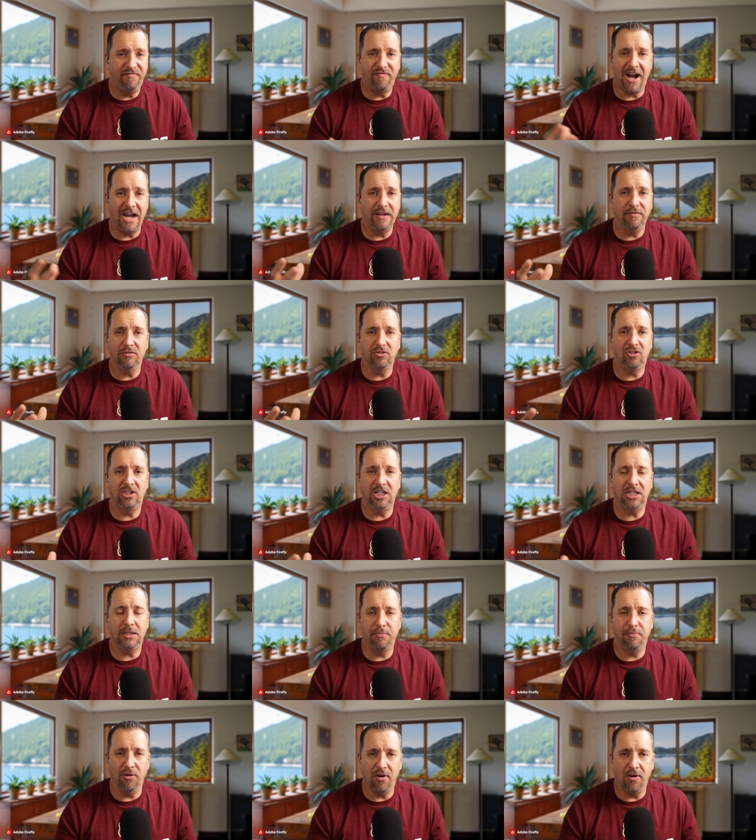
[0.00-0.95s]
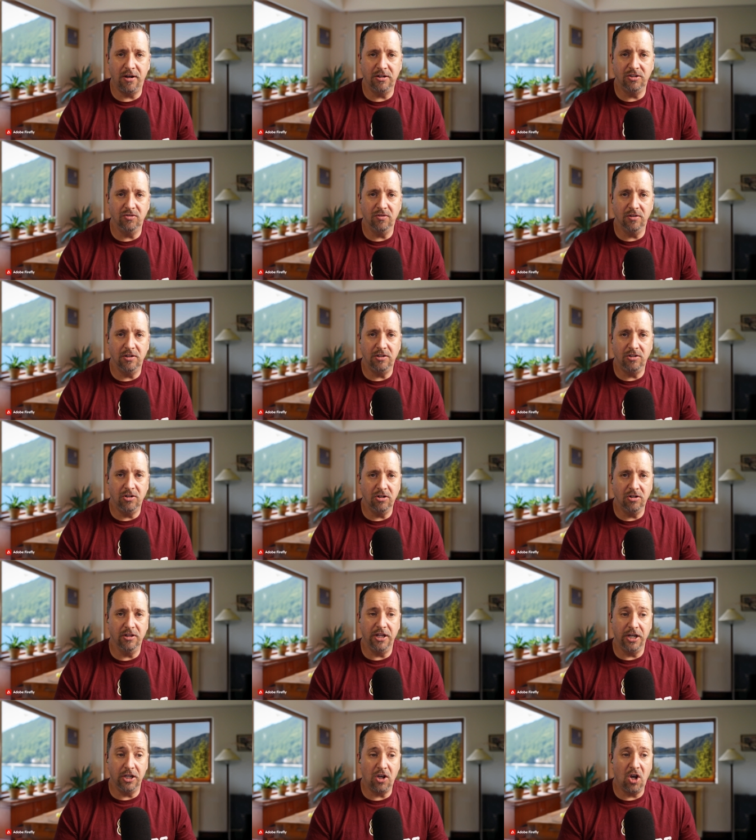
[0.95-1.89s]
five or six per hundred, and
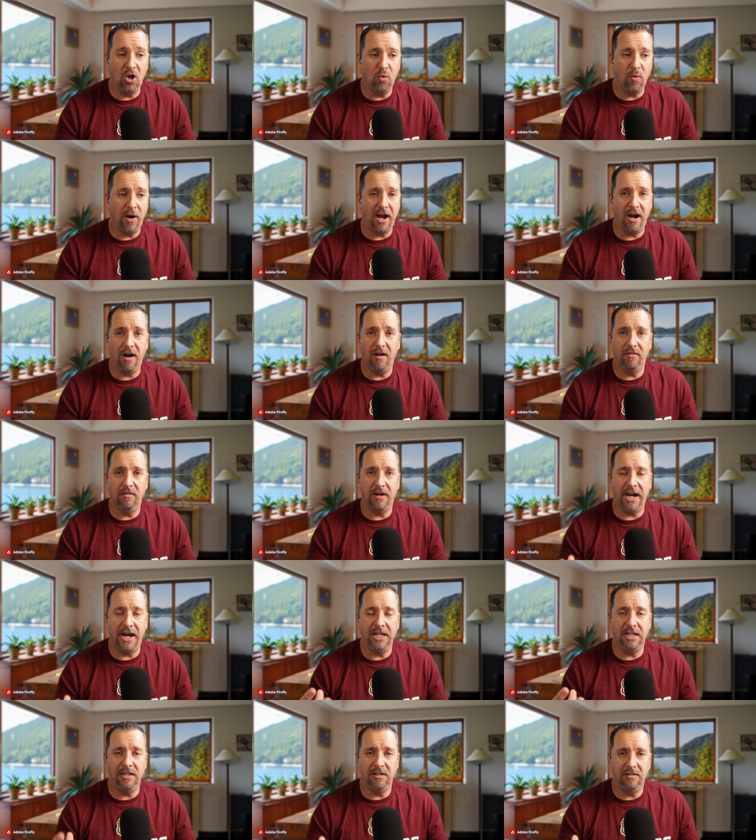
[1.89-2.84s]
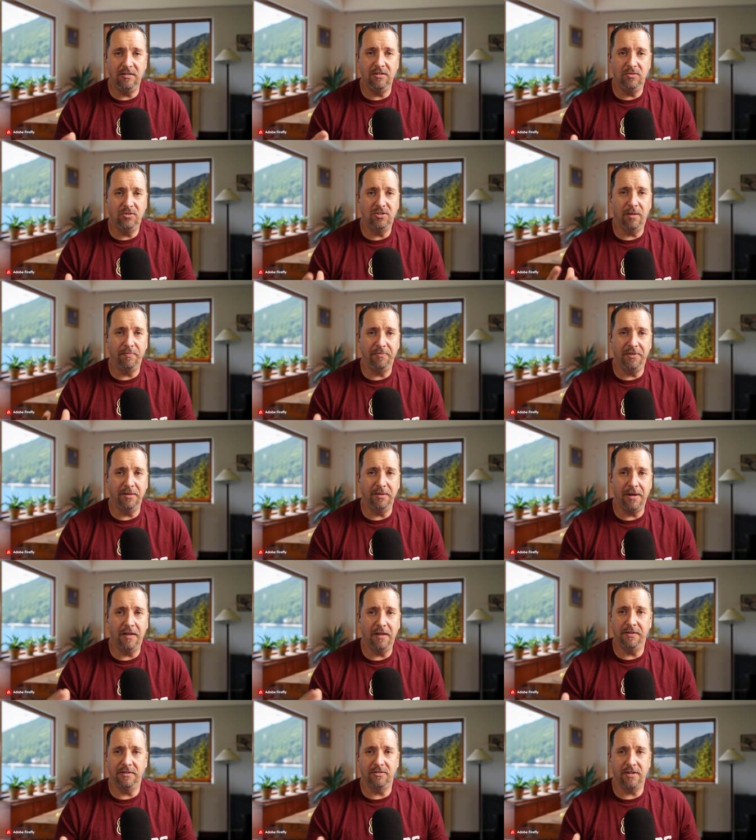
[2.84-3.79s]
you're like, oh wow, I need to do something
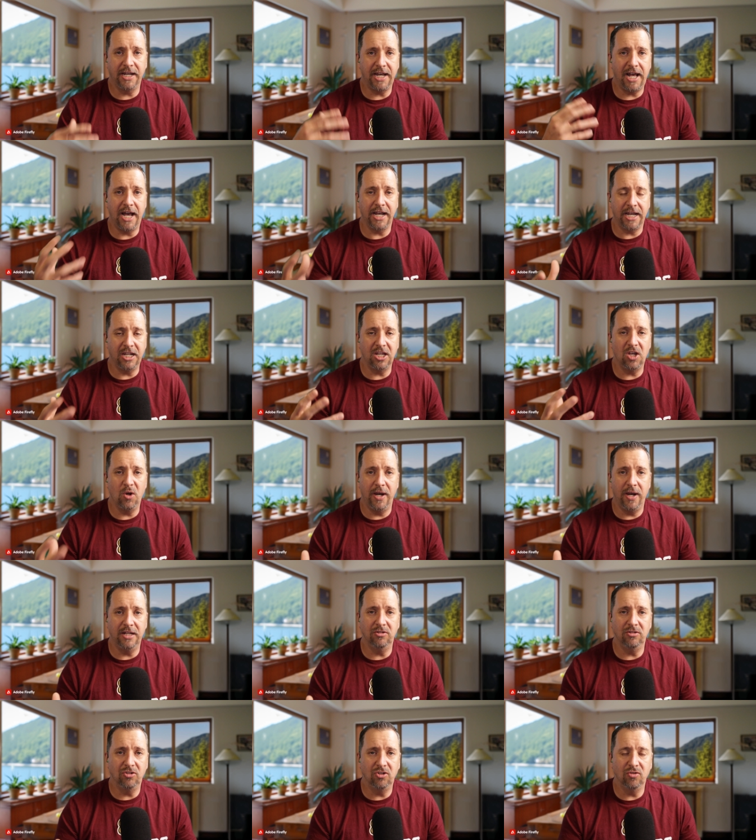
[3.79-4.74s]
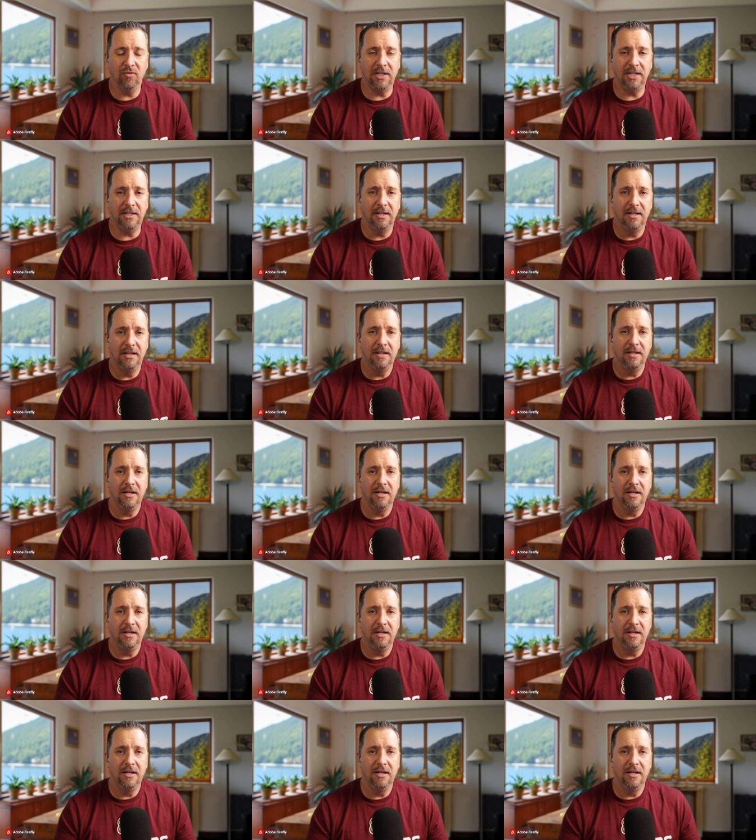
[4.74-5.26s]
about this. I, I got to go ahead and treat.